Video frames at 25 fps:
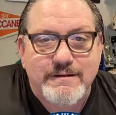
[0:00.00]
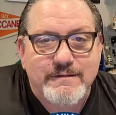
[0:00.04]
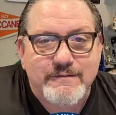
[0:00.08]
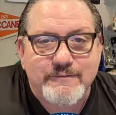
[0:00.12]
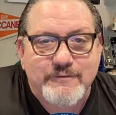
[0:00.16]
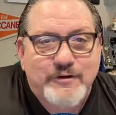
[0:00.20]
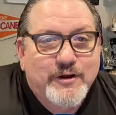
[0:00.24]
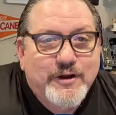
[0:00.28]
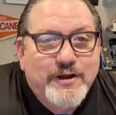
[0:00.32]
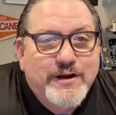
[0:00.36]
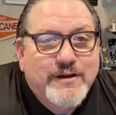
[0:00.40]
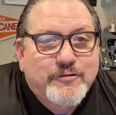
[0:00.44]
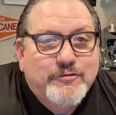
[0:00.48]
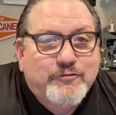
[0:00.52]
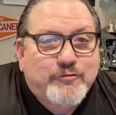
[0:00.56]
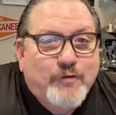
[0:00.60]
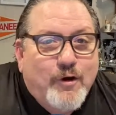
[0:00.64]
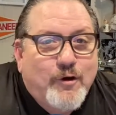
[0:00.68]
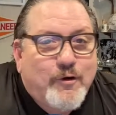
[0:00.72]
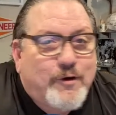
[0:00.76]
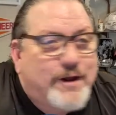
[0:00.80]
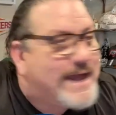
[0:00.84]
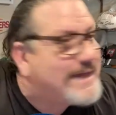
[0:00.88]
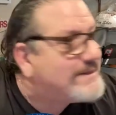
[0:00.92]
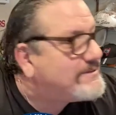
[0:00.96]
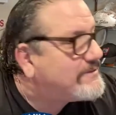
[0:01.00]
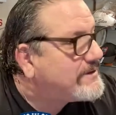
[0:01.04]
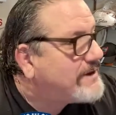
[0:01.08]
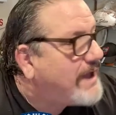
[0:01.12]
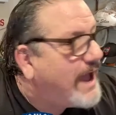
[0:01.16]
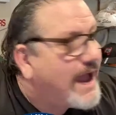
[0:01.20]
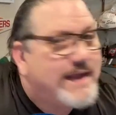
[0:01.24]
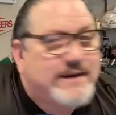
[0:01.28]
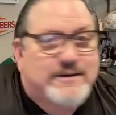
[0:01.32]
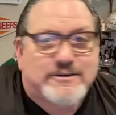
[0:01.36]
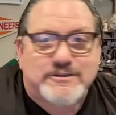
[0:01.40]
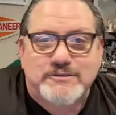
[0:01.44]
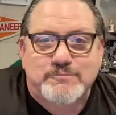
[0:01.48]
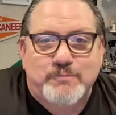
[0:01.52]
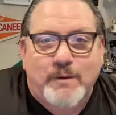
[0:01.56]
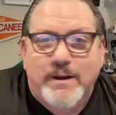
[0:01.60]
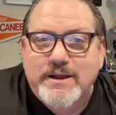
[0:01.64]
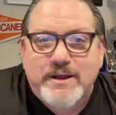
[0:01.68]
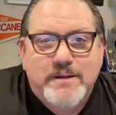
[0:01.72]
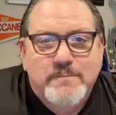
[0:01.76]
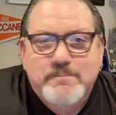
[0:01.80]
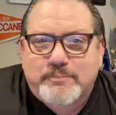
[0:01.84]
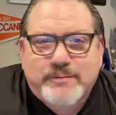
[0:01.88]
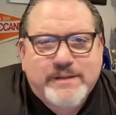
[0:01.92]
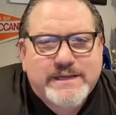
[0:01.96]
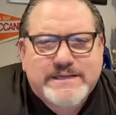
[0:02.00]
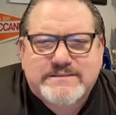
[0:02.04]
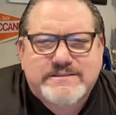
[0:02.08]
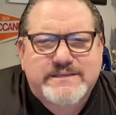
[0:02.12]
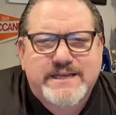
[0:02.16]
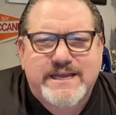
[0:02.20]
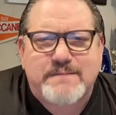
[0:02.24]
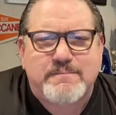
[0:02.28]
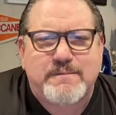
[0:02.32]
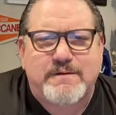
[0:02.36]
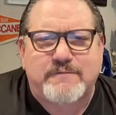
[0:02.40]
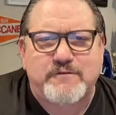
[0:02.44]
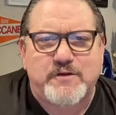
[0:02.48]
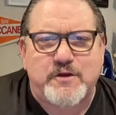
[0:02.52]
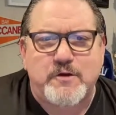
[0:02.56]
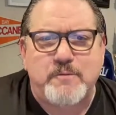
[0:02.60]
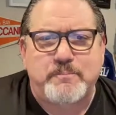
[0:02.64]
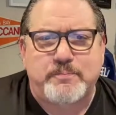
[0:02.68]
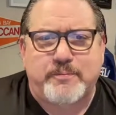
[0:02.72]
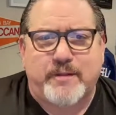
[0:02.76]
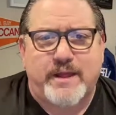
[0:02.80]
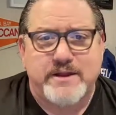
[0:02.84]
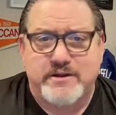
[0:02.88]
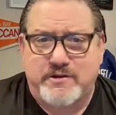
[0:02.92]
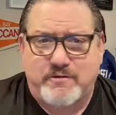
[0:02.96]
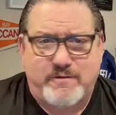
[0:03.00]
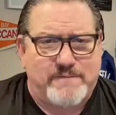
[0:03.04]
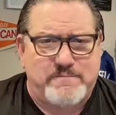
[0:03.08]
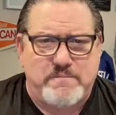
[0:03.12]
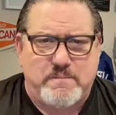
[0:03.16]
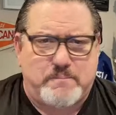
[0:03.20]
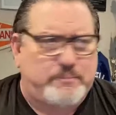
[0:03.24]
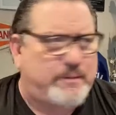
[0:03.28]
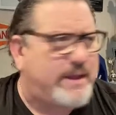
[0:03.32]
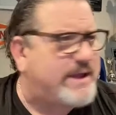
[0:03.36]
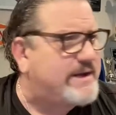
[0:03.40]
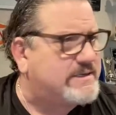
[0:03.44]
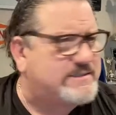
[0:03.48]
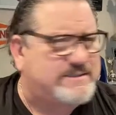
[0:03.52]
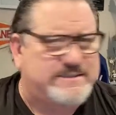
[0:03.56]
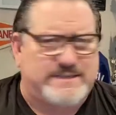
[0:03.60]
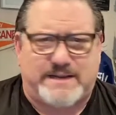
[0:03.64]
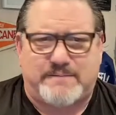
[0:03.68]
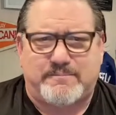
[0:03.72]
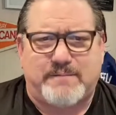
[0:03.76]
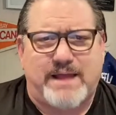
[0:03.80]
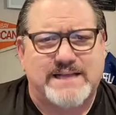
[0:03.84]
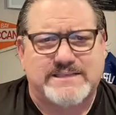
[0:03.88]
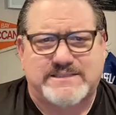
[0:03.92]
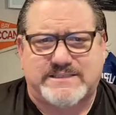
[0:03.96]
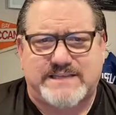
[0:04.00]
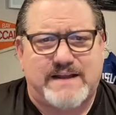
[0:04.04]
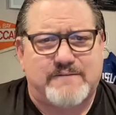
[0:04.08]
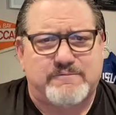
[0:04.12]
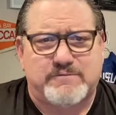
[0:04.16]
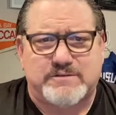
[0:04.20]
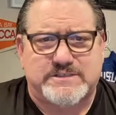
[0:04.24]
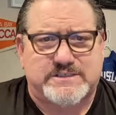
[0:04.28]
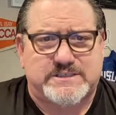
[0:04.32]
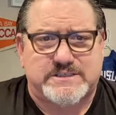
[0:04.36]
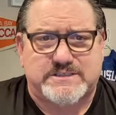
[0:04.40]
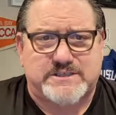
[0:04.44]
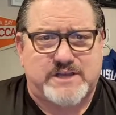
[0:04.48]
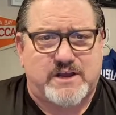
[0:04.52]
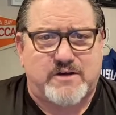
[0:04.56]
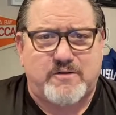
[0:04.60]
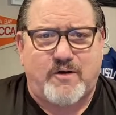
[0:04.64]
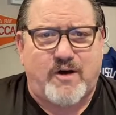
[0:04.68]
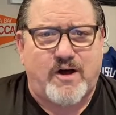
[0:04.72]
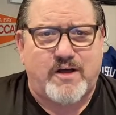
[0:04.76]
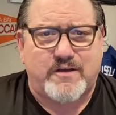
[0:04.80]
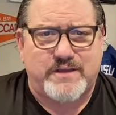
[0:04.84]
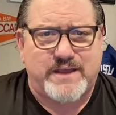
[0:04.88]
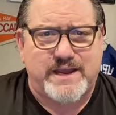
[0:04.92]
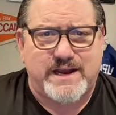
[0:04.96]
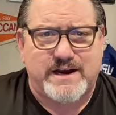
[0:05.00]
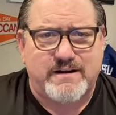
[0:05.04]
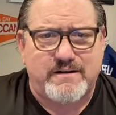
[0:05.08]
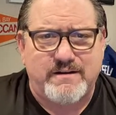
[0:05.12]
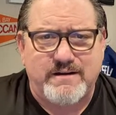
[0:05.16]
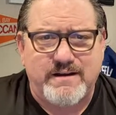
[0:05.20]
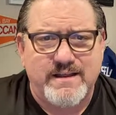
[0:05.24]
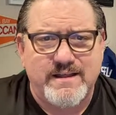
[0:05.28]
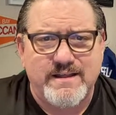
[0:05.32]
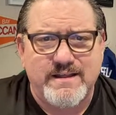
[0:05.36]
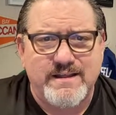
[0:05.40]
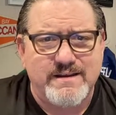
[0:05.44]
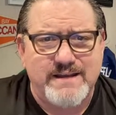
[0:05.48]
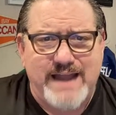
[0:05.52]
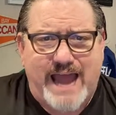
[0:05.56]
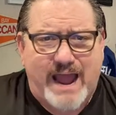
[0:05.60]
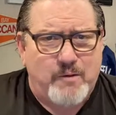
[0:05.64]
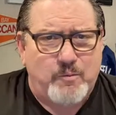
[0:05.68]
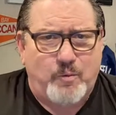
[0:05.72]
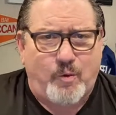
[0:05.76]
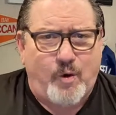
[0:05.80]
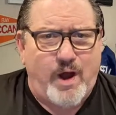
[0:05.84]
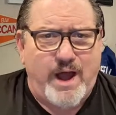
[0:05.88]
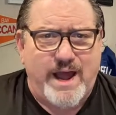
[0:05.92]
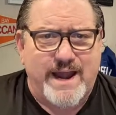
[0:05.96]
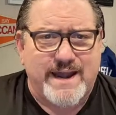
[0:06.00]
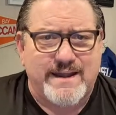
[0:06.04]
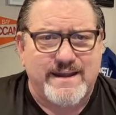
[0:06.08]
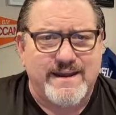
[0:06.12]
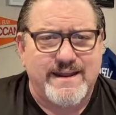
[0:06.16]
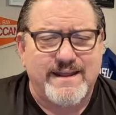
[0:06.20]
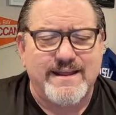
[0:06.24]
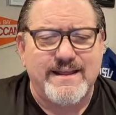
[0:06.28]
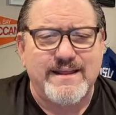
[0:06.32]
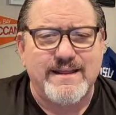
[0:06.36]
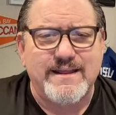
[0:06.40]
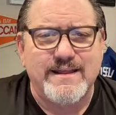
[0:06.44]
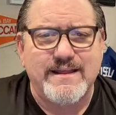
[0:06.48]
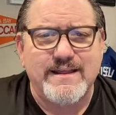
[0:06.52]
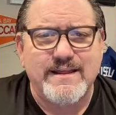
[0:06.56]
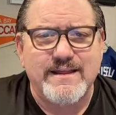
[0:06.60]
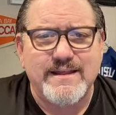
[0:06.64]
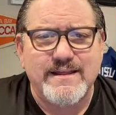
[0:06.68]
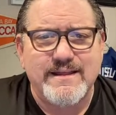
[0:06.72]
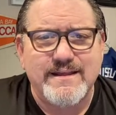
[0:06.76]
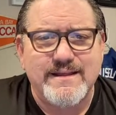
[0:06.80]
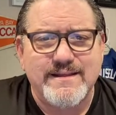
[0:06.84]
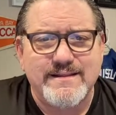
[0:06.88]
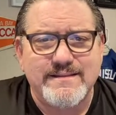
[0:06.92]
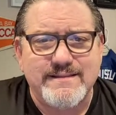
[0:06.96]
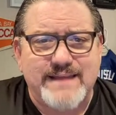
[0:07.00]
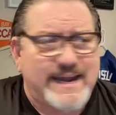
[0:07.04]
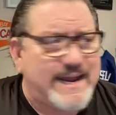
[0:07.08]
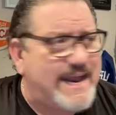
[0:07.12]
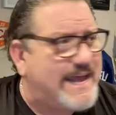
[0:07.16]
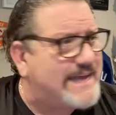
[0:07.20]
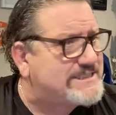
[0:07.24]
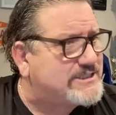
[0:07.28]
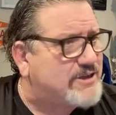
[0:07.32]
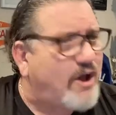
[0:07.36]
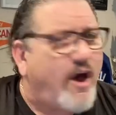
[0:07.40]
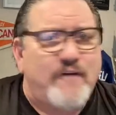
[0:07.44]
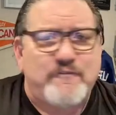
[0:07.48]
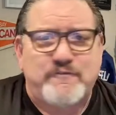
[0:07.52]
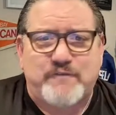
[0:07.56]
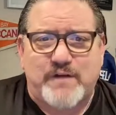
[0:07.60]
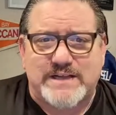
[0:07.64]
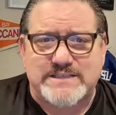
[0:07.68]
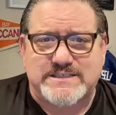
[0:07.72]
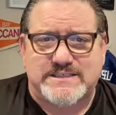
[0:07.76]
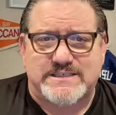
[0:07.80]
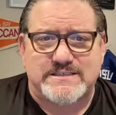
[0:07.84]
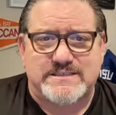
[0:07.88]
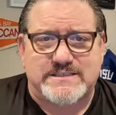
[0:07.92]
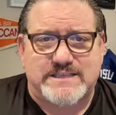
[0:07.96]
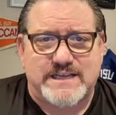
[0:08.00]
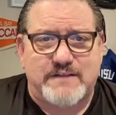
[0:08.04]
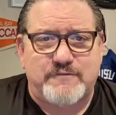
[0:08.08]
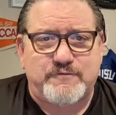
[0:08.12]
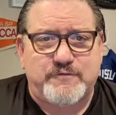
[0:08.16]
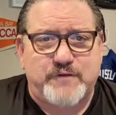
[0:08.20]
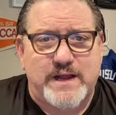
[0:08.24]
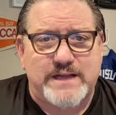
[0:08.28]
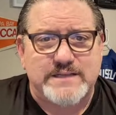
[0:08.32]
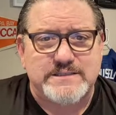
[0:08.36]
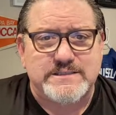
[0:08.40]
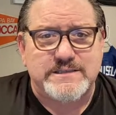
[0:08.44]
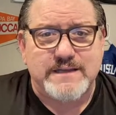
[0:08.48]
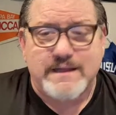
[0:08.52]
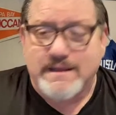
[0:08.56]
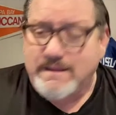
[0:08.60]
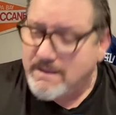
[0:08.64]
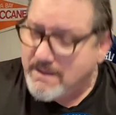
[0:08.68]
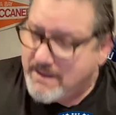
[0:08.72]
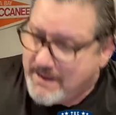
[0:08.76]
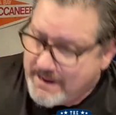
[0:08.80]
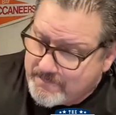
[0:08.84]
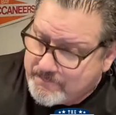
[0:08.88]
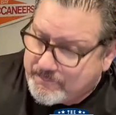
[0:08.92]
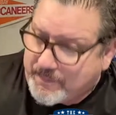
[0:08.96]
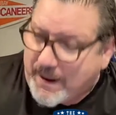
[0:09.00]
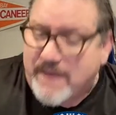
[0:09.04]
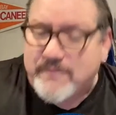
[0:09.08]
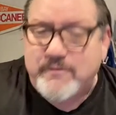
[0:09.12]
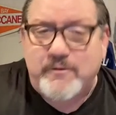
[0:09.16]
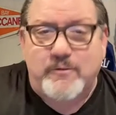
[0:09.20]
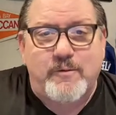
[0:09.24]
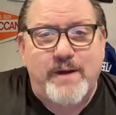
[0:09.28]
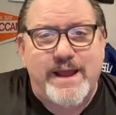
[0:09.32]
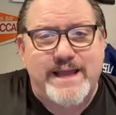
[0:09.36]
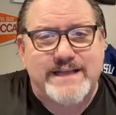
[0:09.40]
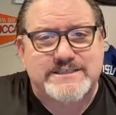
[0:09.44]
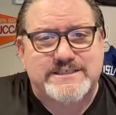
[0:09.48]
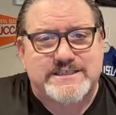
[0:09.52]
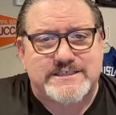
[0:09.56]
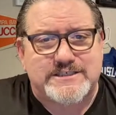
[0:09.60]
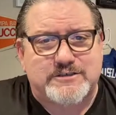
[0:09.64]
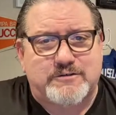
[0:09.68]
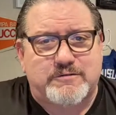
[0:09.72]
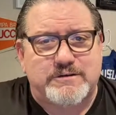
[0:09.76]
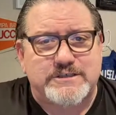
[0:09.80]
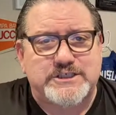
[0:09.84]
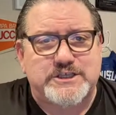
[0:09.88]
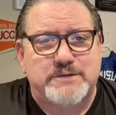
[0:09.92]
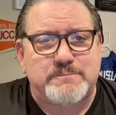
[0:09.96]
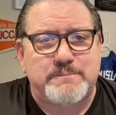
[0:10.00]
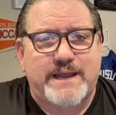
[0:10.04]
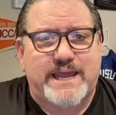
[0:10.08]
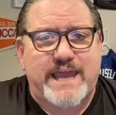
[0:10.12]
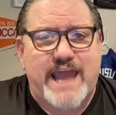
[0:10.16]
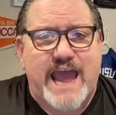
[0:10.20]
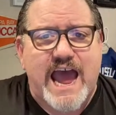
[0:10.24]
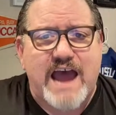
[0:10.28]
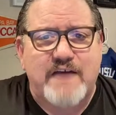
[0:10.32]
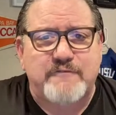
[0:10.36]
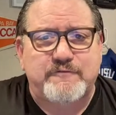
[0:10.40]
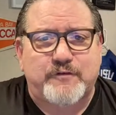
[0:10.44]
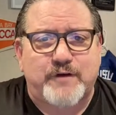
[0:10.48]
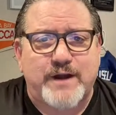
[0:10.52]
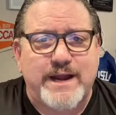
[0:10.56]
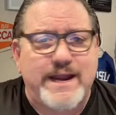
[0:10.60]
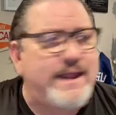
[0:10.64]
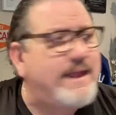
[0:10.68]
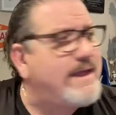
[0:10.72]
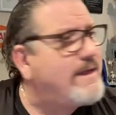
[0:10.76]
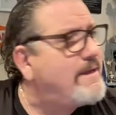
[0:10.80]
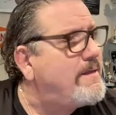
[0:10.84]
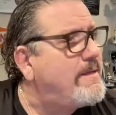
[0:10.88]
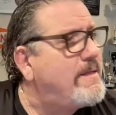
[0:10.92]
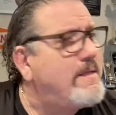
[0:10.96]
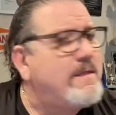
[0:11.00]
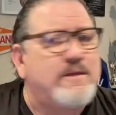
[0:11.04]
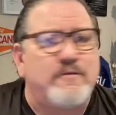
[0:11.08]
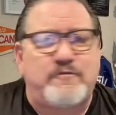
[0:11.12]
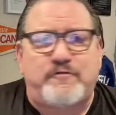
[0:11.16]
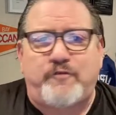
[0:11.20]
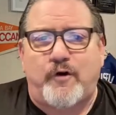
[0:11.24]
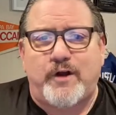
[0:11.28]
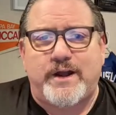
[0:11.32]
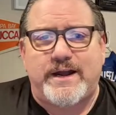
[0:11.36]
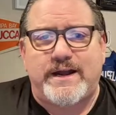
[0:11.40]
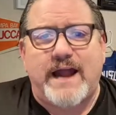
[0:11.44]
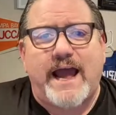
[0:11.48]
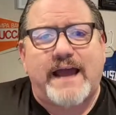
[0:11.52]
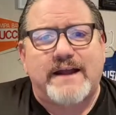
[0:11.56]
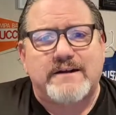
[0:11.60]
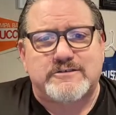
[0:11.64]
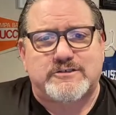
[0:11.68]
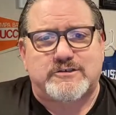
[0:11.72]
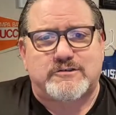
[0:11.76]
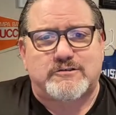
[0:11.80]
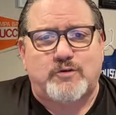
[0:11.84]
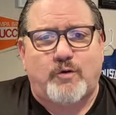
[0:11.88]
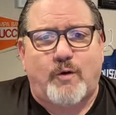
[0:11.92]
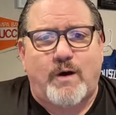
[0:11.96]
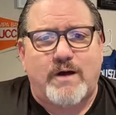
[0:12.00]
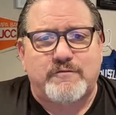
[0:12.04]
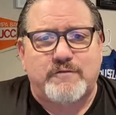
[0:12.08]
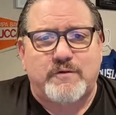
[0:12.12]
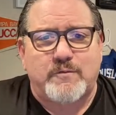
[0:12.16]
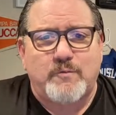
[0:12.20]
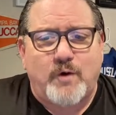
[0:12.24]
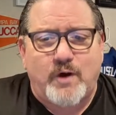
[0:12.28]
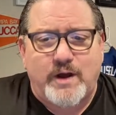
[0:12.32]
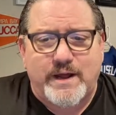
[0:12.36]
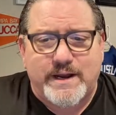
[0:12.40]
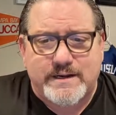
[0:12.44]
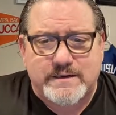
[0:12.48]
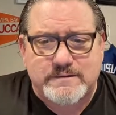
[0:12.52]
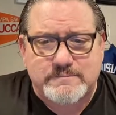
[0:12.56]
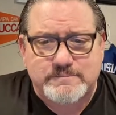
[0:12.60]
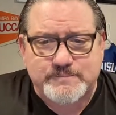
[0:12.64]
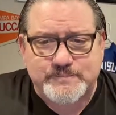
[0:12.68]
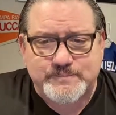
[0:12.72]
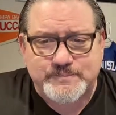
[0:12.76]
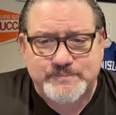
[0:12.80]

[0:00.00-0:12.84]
If you're going to throw it at the Niners, what complete team have you played? You haven't played a team like San Francisco all year. Not one that has offense and defense. And by the way, since Christian McCaffrey the 49ers are 12 and 1.